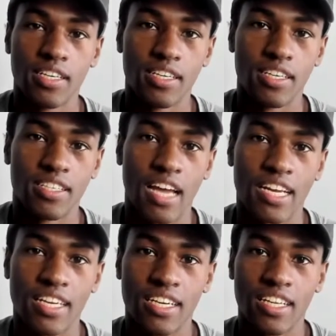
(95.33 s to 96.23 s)
is the
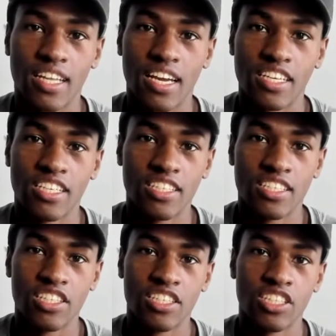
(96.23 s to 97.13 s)
idea that
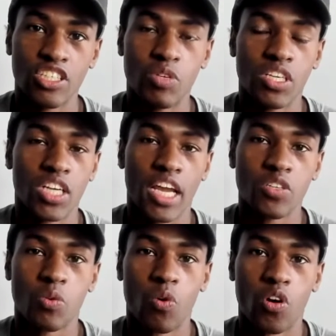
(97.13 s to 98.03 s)
you can
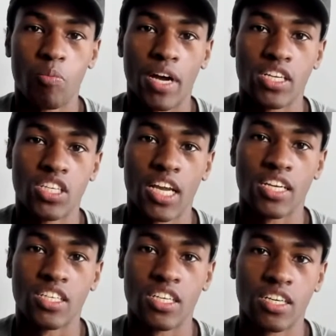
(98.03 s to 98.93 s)
change the world by
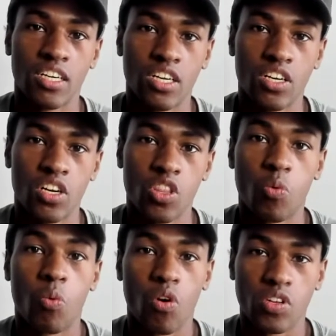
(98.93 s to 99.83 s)
changing
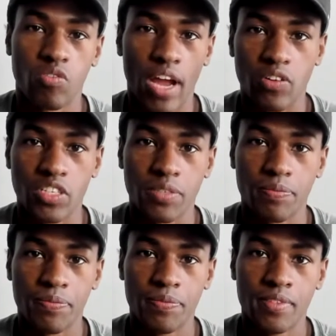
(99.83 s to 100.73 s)
the world around
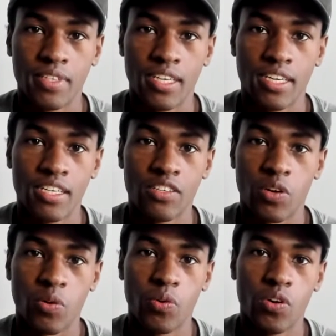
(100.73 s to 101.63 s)
you.
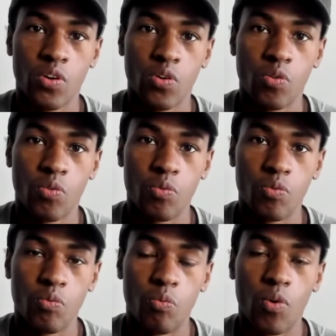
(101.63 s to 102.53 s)
So
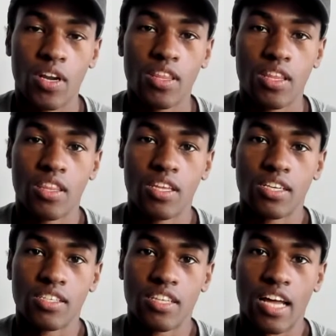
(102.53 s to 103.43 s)
one of the
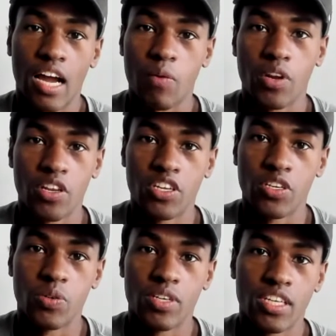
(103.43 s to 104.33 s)
things that I want to
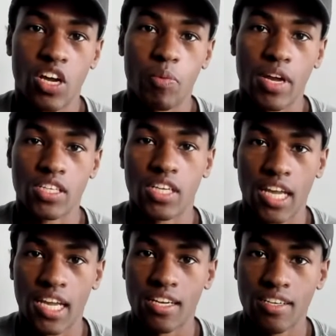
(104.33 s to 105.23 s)
do is help
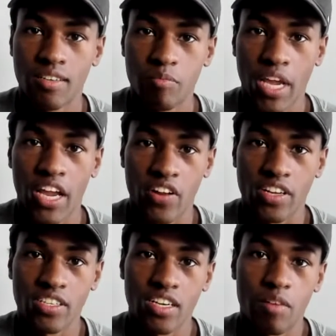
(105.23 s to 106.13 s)
educate
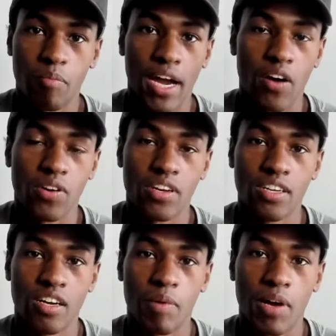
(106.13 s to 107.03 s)
parents about
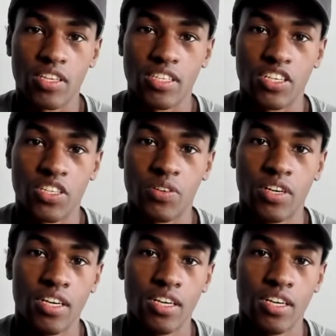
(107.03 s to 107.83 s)
about this issue.